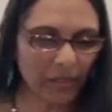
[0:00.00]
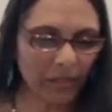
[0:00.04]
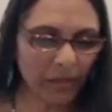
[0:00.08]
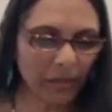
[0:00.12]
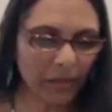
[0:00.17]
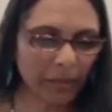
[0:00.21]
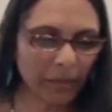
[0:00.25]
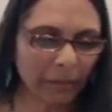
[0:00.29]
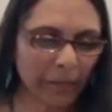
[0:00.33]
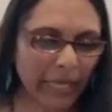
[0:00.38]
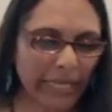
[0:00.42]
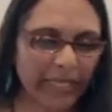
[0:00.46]

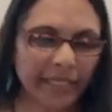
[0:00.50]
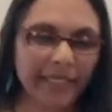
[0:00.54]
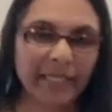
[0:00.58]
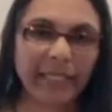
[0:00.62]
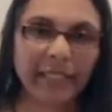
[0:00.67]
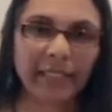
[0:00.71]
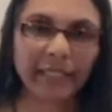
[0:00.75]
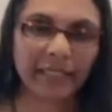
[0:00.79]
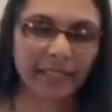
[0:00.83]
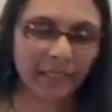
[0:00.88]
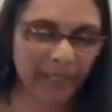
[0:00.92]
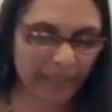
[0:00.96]

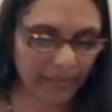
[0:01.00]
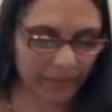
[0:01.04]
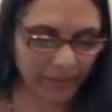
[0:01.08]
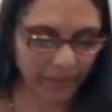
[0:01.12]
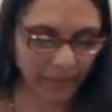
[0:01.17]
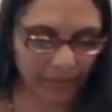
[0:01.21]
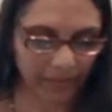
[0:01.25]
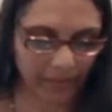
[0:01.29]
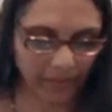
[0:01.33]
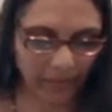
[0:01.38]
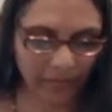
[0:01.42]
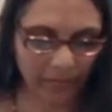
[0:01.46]
Blessings.
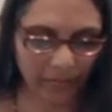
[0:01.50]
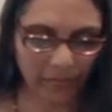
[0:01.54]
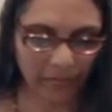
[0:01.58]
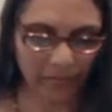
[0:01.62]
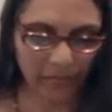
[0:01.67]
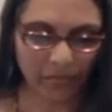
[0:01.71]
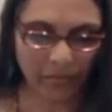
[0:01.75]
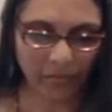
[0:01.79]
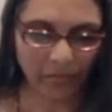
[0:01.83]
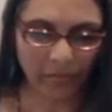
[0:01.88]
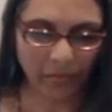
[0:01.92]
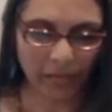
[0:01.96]

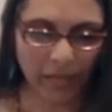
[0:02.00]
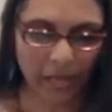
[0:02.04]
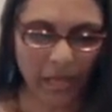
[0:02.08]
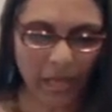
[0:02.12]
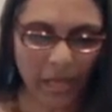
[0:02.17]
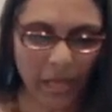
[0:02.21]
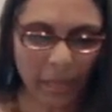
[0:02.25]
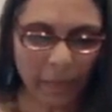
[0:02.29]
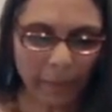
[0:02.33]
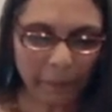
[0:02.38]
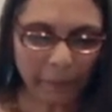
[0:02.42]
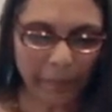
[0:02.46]

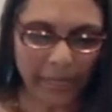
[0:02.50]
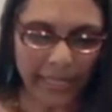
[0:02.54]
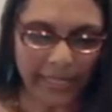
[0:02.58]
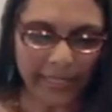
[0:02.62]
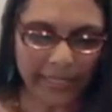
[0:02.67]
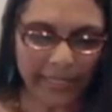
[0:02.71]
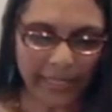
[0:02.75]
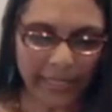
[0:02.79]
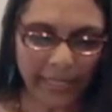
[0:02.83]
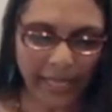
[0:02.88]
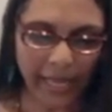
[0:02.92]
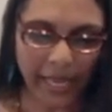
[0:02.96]
Bless
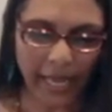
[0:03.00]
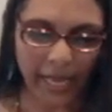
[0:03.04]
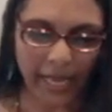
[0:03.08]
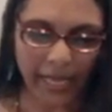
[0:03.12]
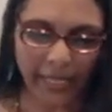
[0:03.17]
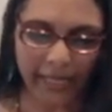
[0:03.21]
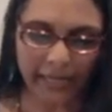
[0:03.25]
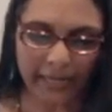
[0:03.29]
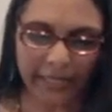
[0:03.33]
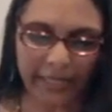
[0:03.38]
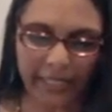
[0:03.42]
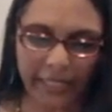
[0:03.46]
the
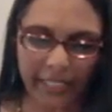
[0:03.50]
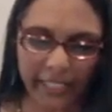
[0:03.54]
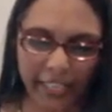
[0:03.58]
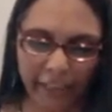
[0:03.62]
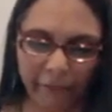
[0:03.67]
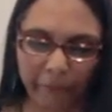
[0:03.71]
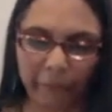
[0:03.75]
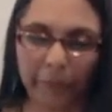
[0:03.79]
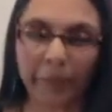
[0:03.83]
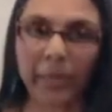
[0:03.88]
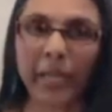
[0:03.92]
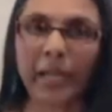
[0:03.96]
hands that have
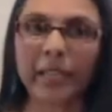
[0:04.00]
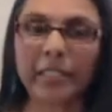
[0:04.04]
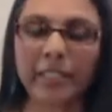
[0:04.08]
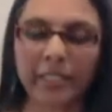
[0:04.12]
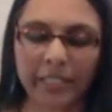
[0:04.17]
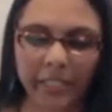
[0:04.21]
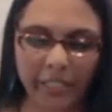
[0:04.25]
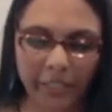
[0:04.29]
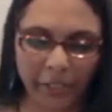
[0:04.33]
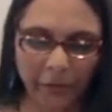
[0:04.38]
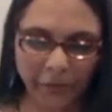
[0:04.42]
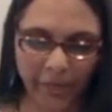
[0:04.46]
plucked
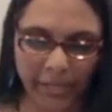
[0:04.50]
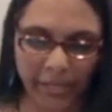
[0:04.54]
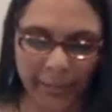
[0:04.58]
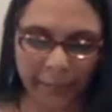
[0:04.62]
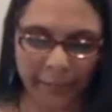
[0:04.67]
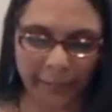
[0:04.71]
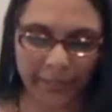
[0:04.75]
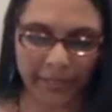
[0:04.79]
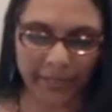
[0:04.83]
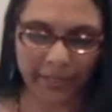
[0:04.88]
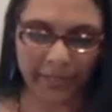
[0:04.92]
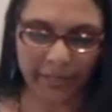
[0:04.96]

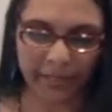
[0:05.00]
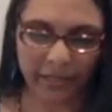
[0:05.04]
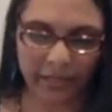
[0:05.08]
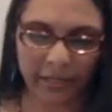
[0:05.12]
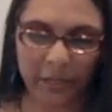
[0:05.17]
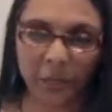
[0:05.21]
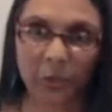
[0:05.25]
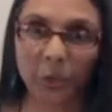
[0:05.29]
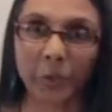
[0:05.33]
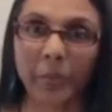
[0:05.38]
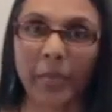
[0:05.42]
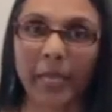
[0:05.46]
grapes
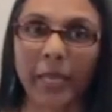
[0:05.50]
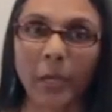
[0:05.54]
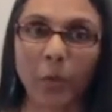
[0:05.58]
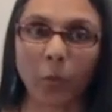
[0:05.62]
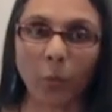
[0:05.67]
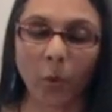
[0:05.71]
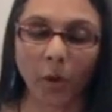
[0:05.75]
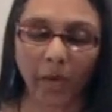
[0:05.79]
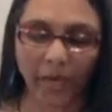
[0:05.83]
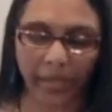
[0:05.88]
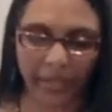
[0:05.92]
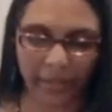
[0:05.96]
to make
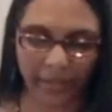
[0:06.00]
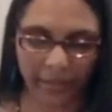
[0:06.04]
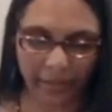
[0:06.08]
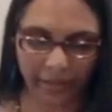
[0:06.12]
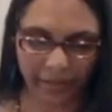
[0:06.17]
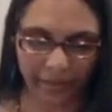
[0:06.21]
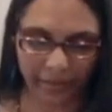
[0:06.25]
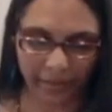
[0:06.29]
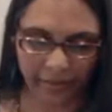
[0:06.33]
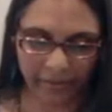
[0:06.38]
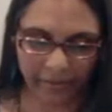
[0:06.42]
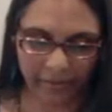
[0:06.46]
wine.
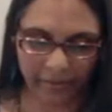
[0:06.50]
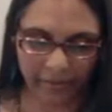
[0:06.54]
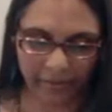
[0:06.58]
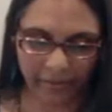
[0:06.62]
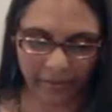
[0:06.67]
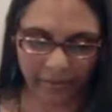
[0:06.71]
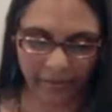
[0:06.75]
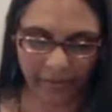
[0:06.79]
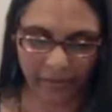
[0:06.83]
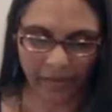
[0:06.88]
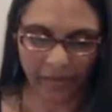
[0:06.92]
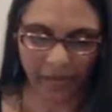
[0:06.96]

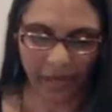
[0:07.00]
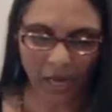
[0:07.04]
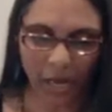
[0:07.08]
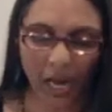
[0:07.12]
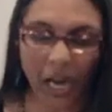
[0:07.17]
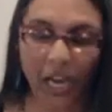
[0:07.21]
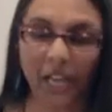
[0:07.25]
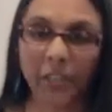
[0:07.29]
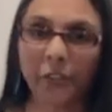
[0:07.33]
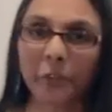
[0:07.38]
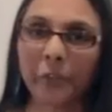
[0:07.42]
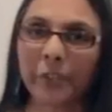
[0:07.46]

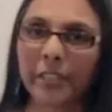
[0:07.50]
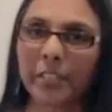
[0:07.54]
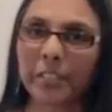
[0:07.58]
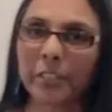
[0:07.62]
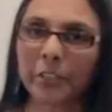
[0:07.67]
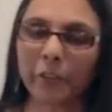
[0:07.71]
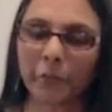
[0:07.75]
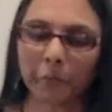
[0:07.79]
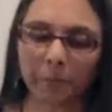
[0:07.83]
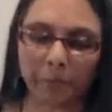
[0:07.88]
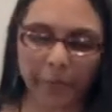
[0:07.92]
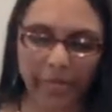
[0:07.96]
Hundreds
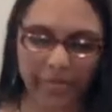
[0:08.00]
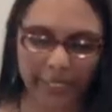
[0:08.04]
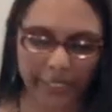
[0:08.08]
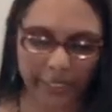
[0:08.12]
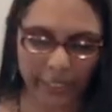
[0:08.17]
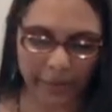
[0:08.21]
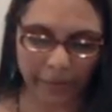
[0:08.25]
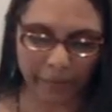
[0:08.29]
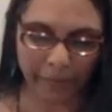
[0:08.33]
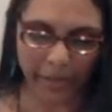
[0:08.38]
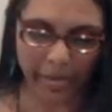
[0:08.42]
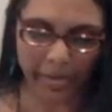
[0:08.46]
of bent
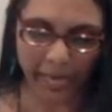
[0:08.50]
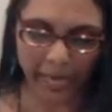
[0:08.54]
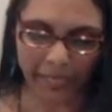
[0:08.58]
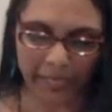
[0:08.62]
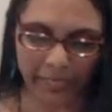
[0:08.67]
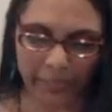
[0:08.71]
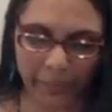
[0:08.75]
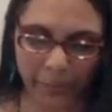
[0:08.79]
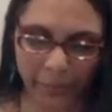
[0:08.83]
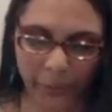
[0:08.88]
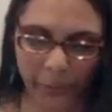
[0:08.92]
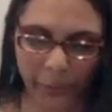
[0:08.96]
backs
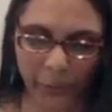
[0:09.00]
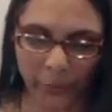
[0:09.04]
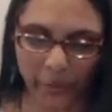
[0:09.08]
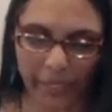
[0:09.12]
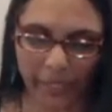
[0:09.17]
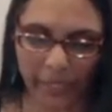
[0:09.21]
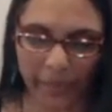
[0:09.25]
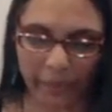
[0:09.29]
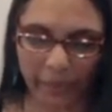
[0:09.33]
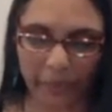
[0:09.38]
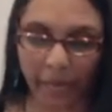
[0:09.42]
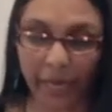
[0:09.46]

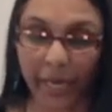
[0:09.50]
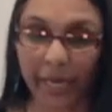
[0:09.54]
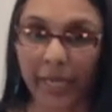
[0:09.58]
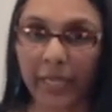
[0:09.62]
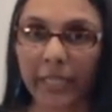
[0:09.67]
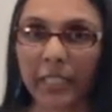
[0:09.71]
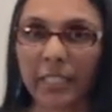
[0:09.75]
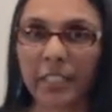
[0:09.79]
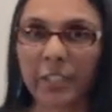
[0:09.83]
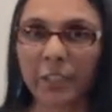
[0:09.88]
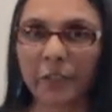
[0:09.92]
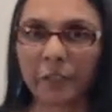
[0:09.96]
pruning
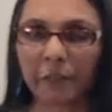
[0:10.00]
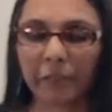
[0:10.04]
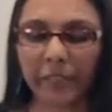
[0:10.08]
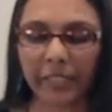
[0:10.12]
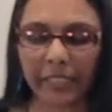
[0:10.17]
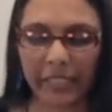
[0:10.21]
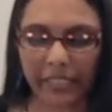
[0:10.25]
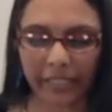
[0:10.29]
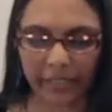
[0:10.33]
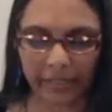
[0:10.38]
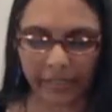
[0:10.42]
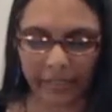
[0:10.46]
miles of
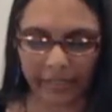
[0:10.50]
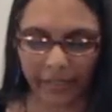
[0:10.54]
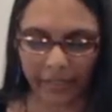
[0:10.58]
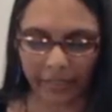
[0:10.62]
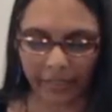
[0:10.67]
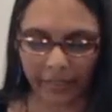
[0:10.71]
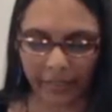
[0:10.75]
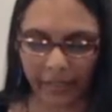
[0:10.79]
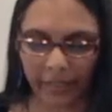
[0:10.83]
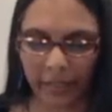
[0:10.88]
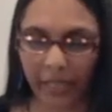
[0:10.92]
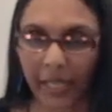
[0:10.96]
vineyard
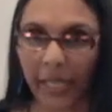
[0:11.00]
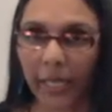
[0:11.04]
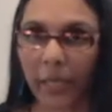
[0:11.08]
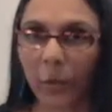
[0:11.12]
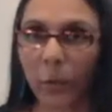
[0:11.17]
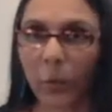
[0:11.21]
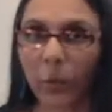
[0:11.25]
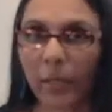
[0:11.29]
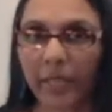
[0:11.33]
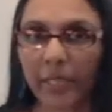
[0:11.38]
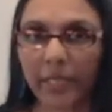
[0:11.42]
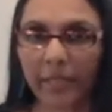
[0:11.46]
in
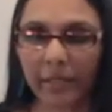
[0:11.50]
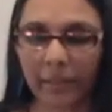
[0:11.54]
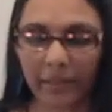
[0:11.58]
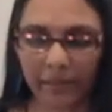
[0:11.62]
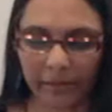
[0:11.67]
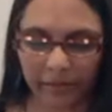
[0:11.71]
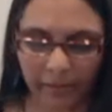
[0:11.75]
winter.